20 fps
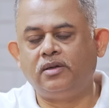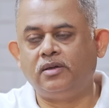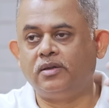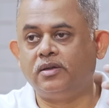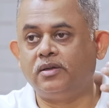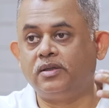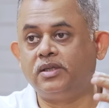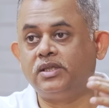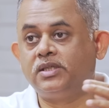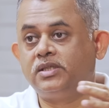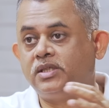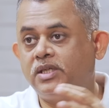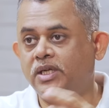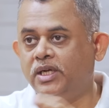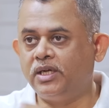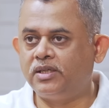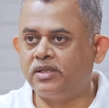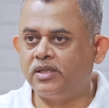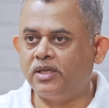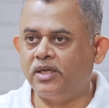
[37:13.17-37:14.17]
The
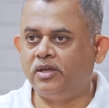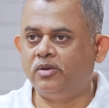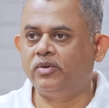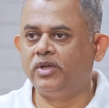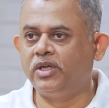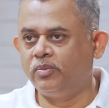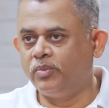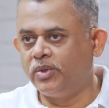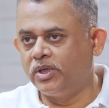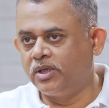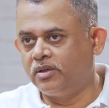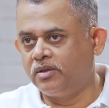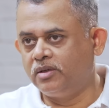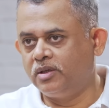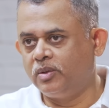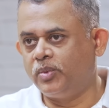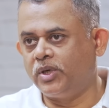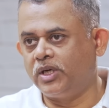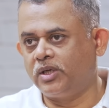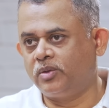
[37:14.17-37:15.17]
states had a very big
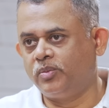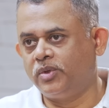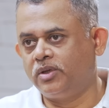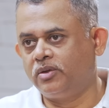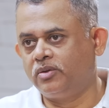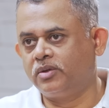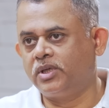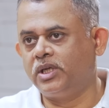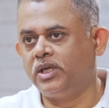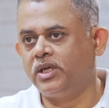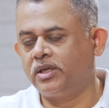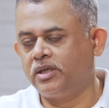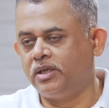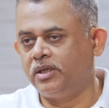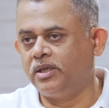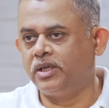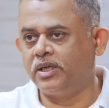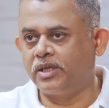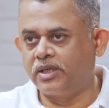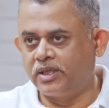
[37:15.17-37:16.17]
department to collect
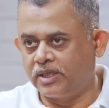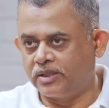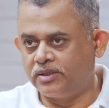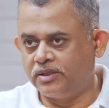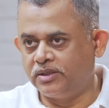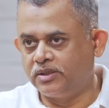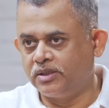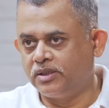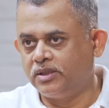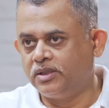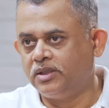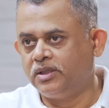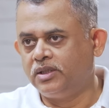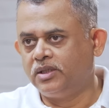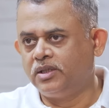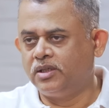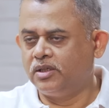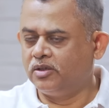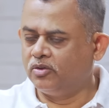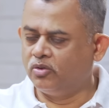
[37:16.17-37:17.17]
indirect taxes,
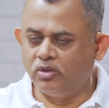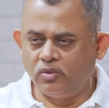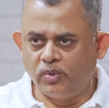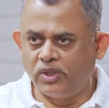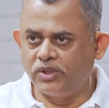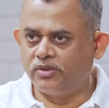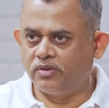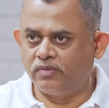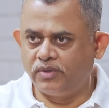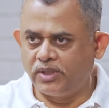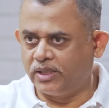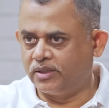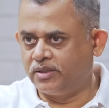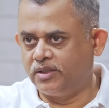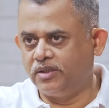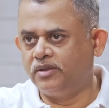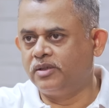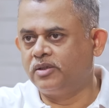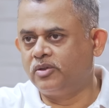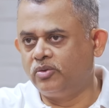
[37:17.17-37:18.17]
a whole bunch of
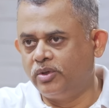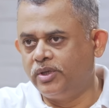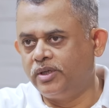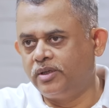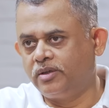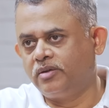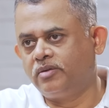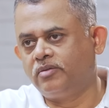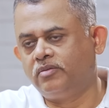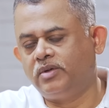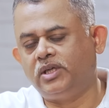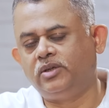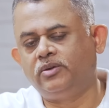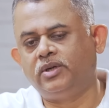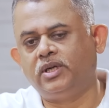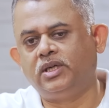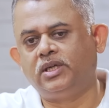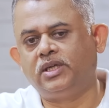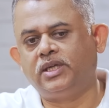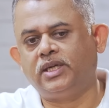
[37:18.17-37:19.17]
taxes including value
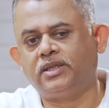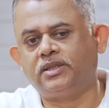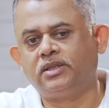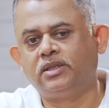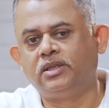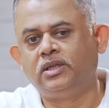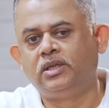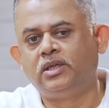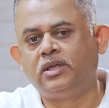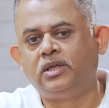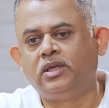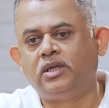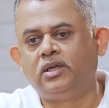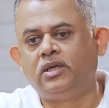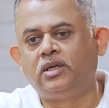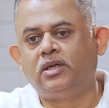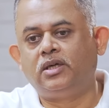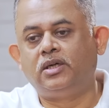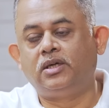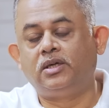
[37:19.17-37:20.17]
added tax.
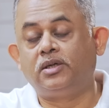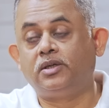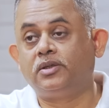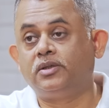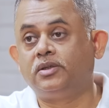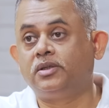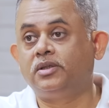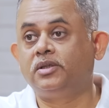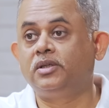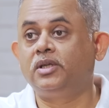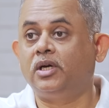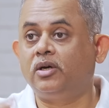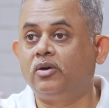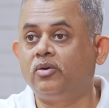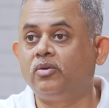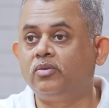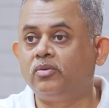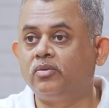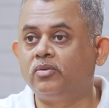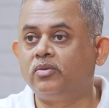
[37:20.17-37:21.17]

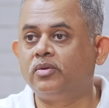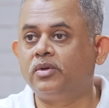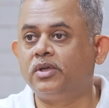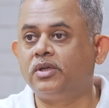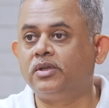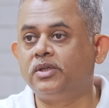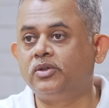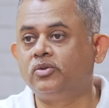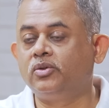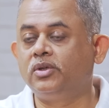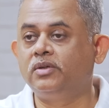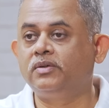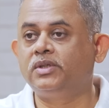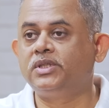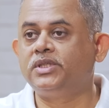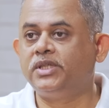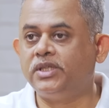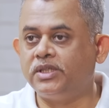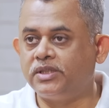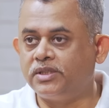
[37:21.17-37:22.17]
Now there's only one
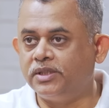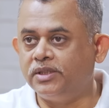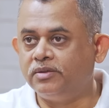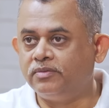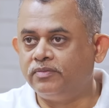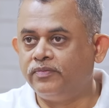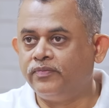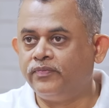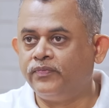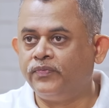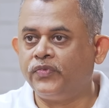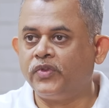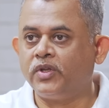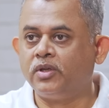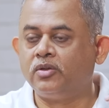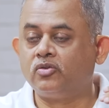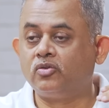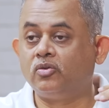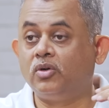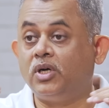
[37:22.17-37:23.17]
GST.
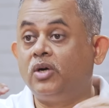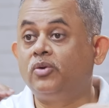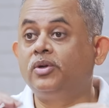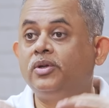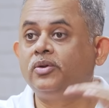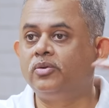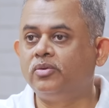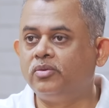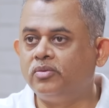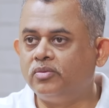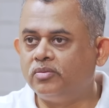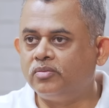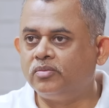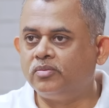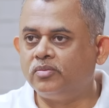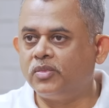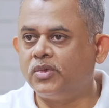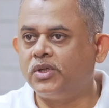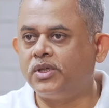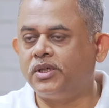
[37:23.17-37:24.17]
So how do you
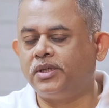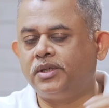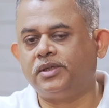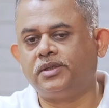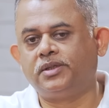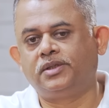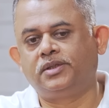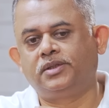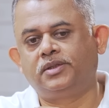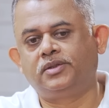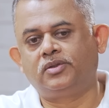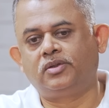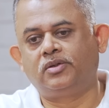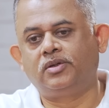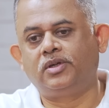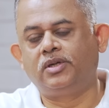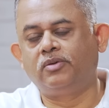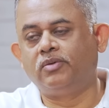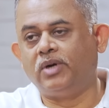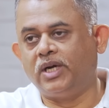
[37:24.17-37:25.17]
sort
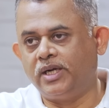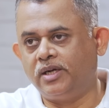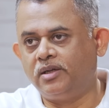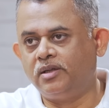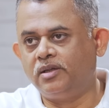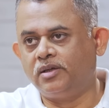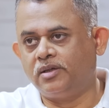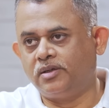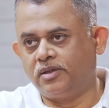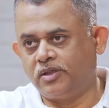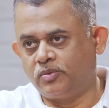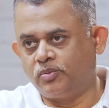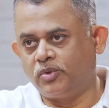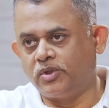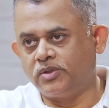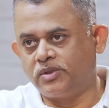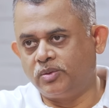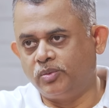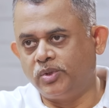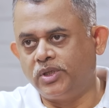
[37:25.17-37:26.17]
of divide the
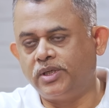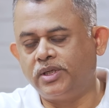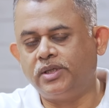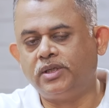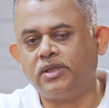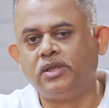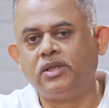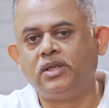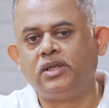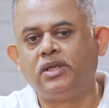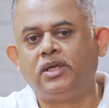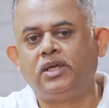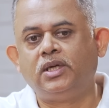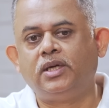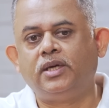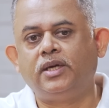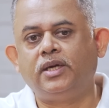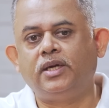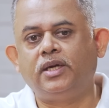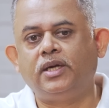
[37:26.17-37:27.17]
responsibility?
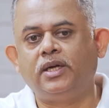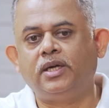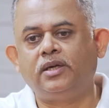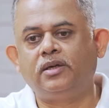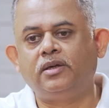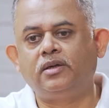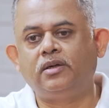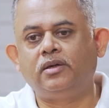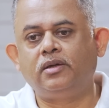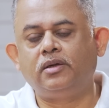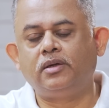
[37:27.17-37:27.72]
And